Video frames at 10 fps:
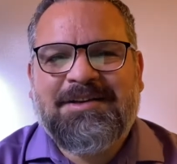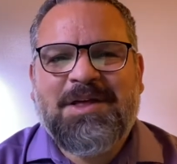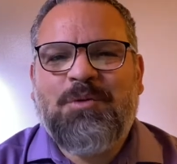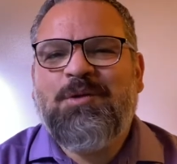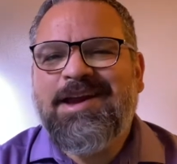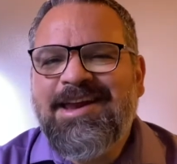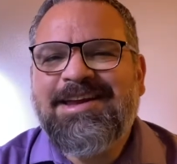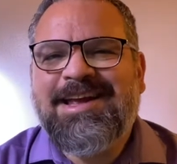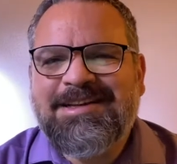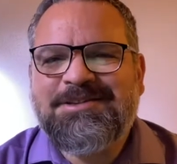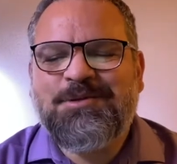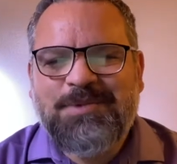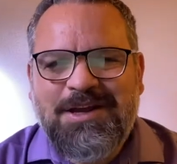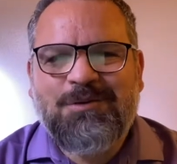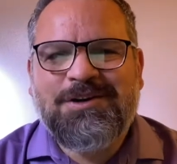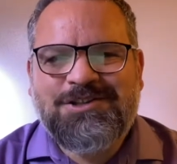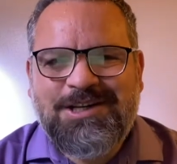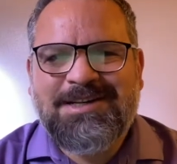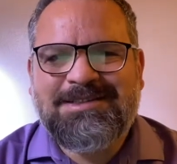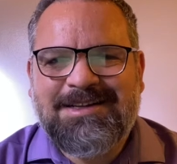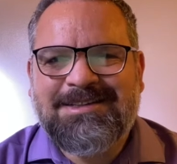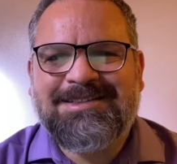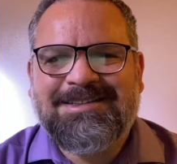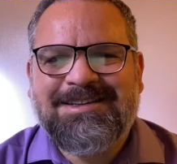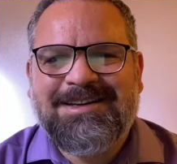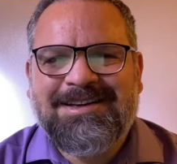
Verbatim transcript: that we get to be with Jesus